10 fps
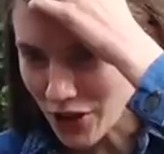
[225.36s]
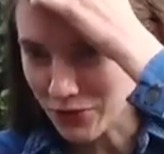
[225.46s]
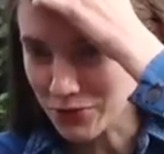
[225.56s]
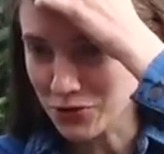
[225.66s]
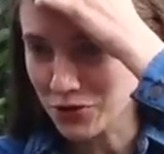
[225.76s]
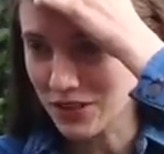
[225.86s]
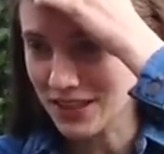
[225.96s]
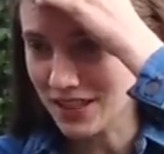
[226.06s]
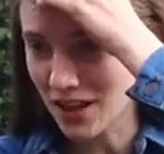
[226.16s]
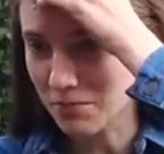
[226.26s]
And also you
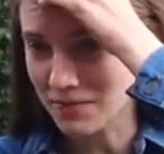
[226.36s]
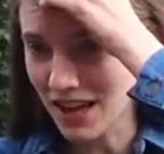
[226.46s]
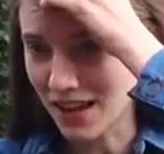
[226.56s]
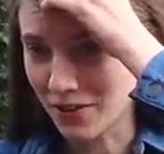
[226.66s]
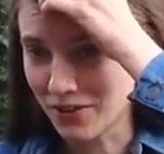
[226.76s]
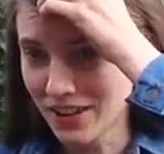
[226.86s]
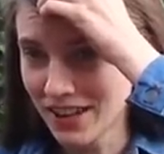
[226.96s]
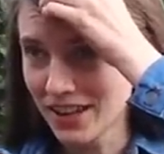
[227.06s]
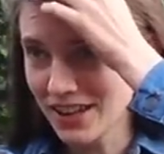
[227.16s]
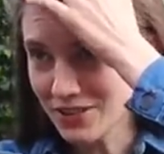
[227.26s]
need to come down.
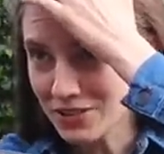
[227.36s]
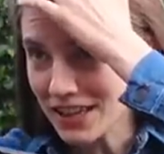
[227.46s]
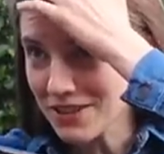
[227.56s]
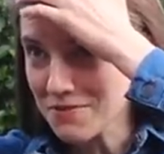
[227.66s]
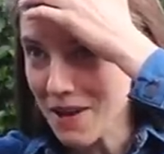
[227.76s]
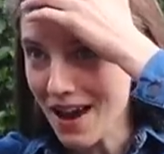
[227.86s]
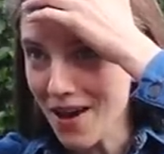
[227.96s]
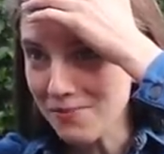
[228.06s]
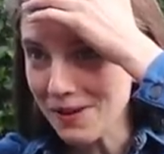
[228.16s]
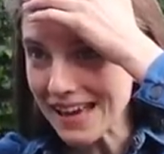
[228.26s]
You're taking it from like
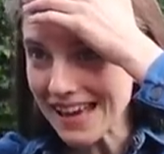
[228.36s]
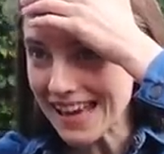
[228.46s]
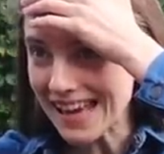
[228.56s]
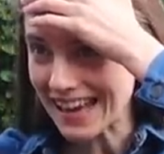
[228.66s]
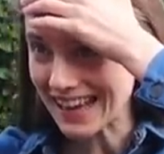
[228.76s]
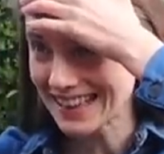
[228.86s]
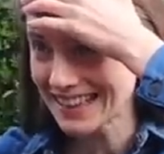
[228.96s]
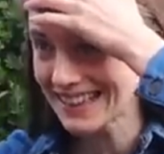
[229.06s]
up here.